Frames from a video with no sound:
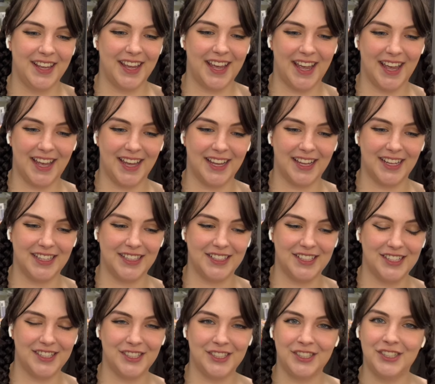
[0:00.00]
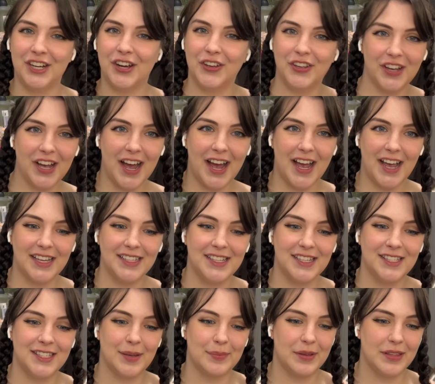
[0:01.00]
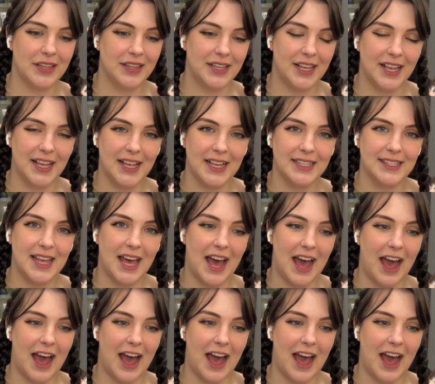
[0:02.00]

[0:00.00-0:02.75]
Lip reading: and show you guys some of the things that